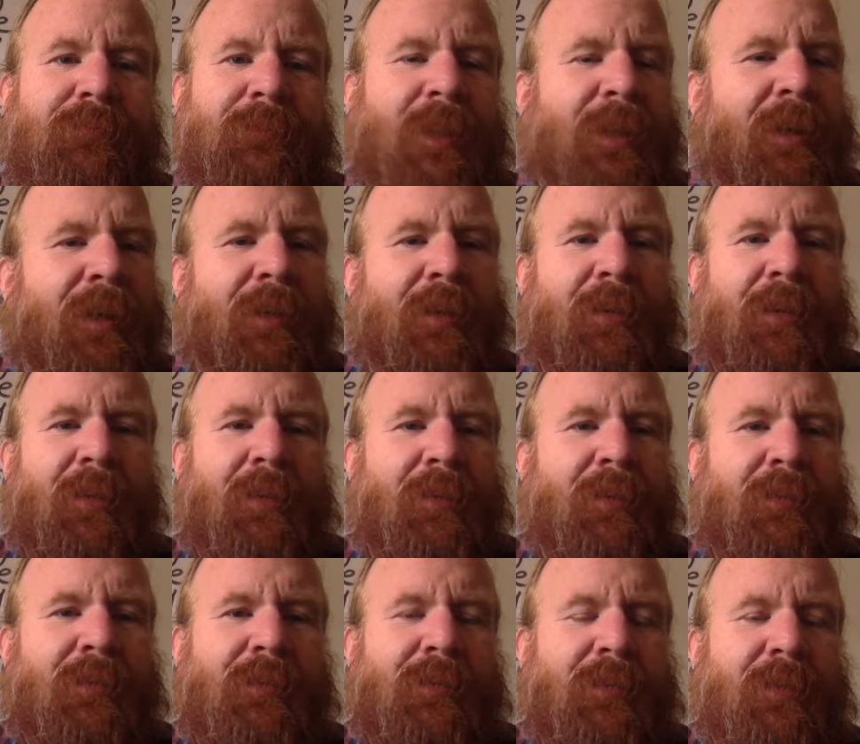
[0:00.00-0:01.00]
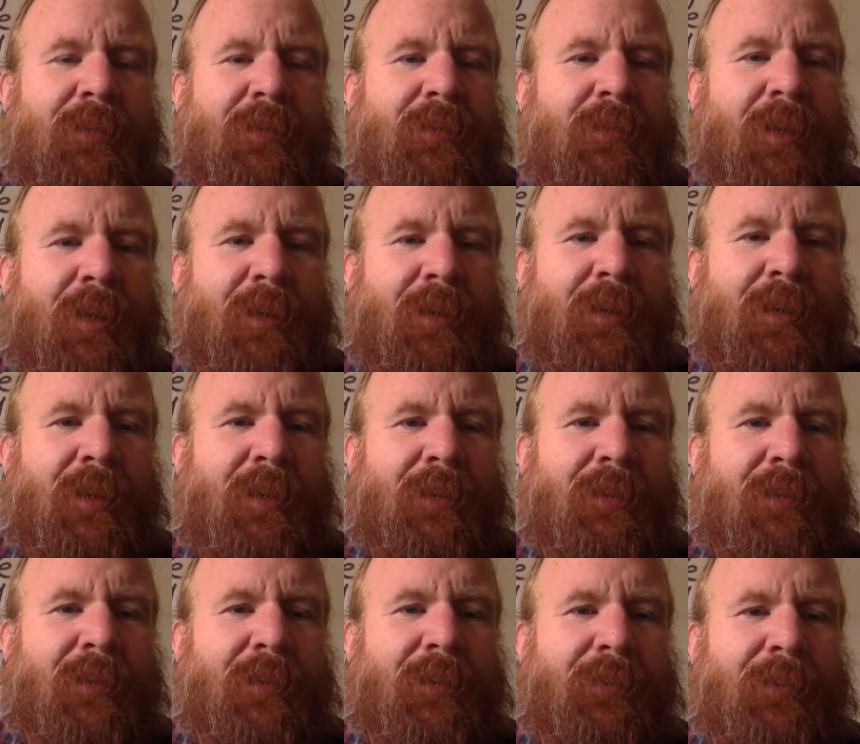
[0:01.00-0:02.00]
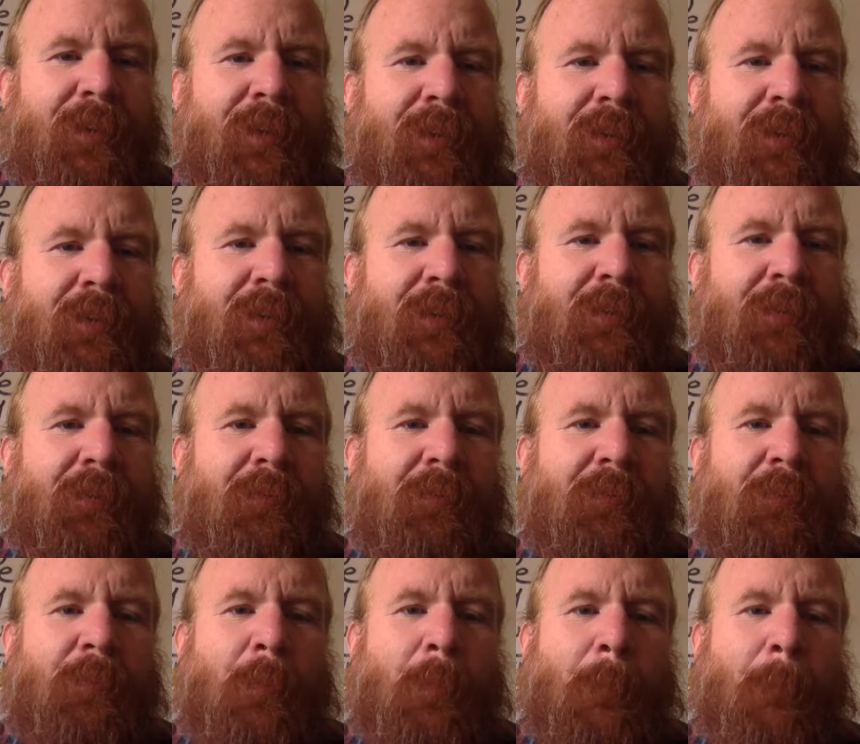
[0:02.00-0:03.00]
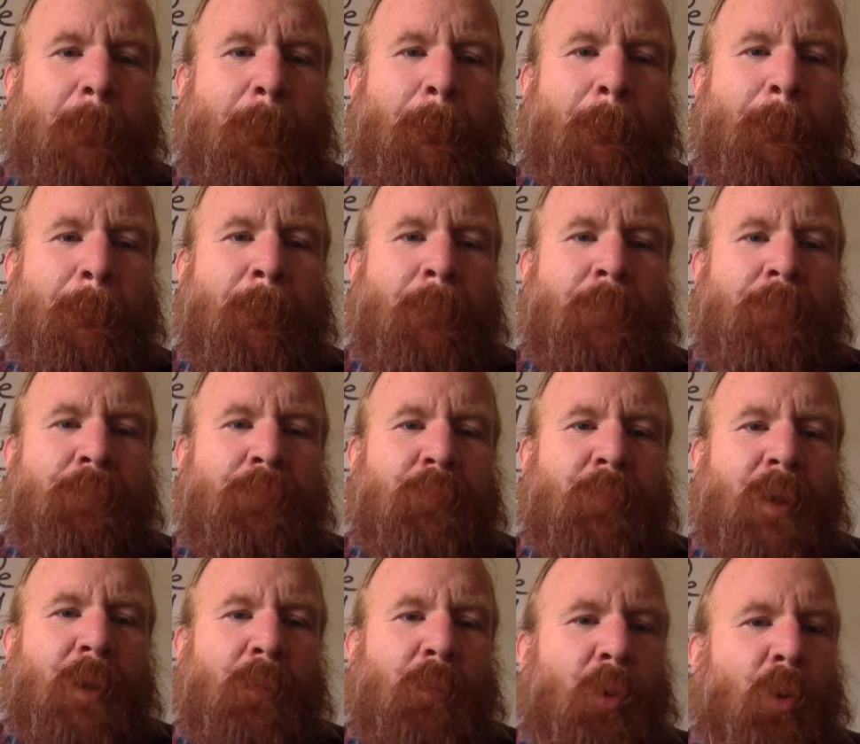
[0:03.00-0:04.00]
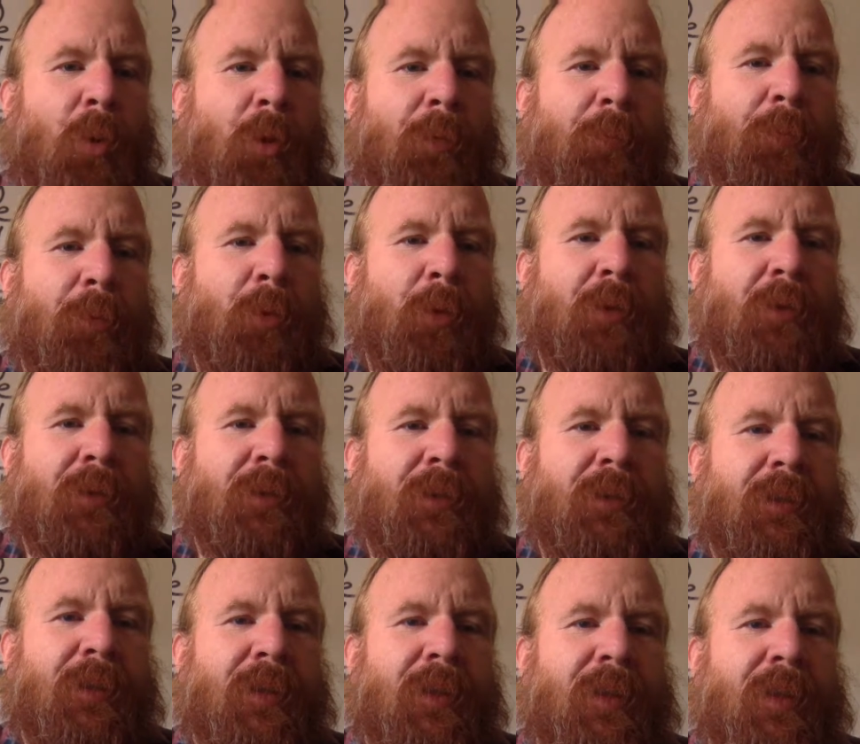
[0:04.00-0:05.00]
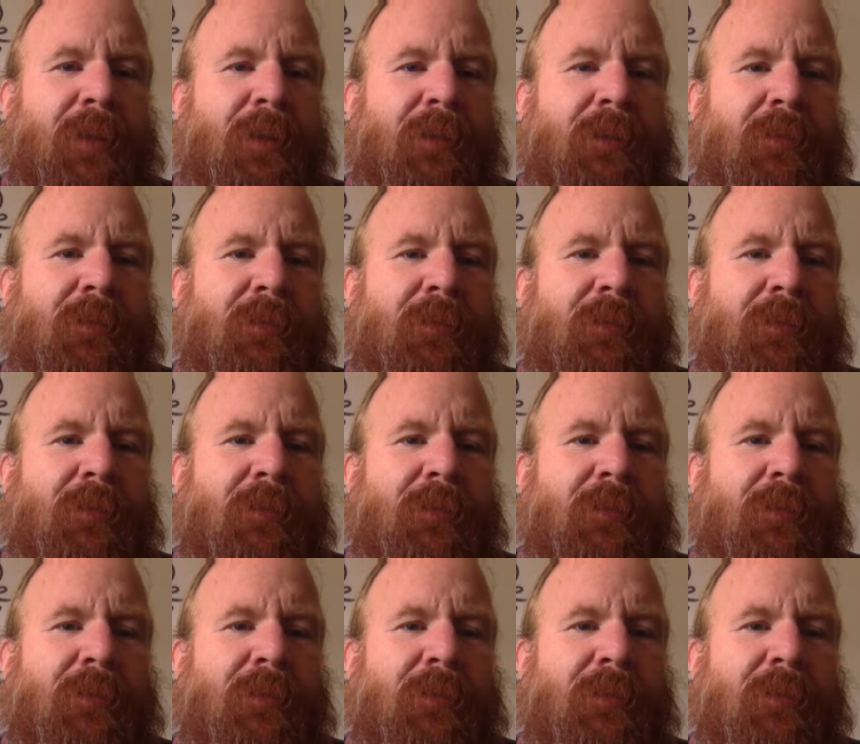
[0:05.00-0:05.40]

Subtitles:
yeah, no, it's I can't think of anything more important than that.